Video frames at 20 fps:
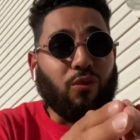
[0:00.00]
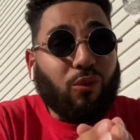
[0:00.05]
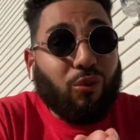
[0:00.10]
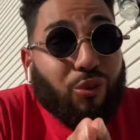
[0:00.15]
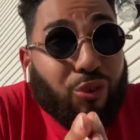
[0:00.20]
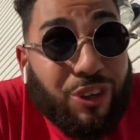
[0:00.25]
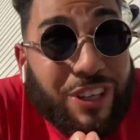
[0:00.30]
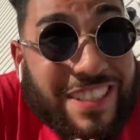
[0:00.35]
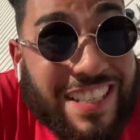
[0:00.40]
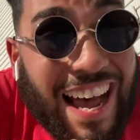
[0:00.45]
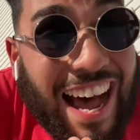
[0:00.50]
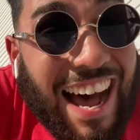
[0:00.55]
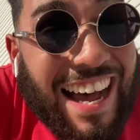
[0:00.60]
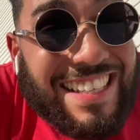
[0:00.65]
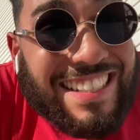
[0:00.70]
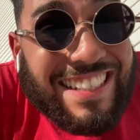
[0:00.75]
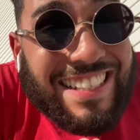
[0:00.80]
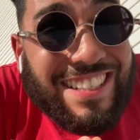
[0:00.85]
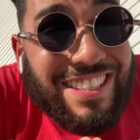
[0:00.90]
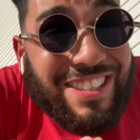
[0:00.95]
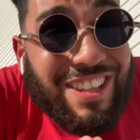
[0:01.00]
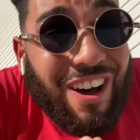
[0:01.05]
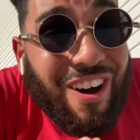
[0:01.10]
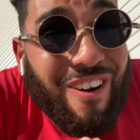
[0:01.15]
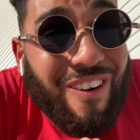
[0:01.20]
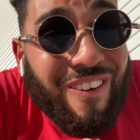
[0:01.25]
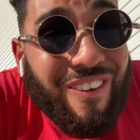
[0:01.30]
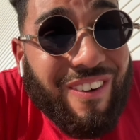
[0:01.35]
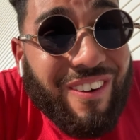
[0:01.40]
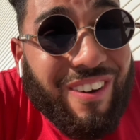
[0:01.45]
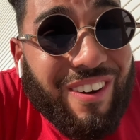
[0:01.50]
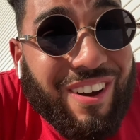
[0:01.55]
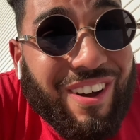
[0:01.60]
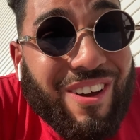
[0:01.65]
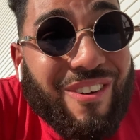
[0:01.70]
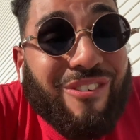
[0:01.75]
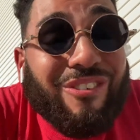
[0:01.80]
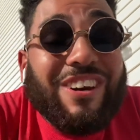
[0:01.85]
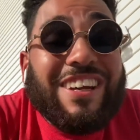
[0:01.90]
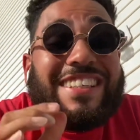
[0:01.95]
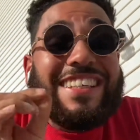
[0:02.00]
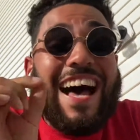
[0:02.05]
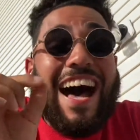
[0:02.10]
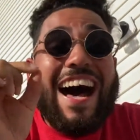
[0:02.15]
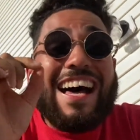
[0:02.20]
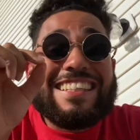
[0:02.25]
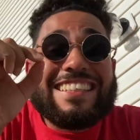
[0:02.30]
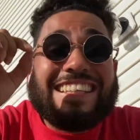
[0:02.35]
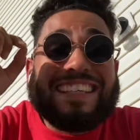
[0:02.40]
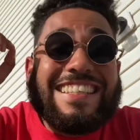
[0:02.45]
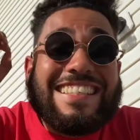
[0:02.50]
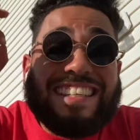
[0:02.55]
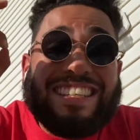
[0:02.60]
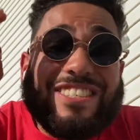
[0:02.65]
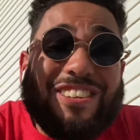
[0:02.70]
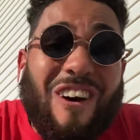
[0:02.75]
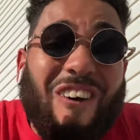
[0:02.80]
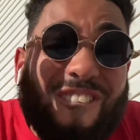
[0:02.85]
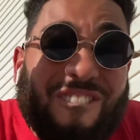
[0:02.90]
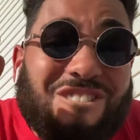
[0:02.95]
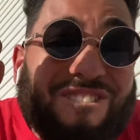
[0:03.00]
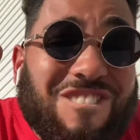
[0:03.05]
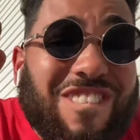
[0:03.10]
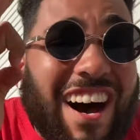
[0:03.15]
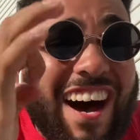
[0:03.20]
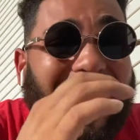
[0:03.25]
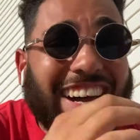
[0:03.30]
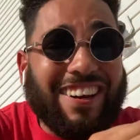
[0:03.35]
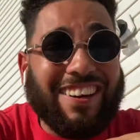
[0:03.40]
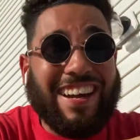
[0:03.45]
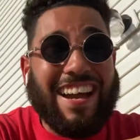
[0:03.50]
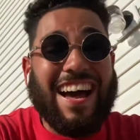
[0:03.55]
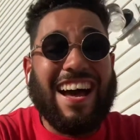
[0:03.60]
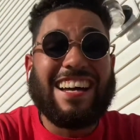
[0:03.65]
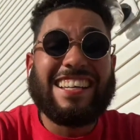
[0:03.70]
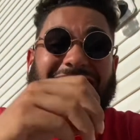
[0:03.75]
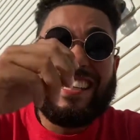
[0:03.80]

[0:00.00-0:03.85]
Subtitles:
Rhys Hoskins, though? Rhys Hoskins is on fire, guys.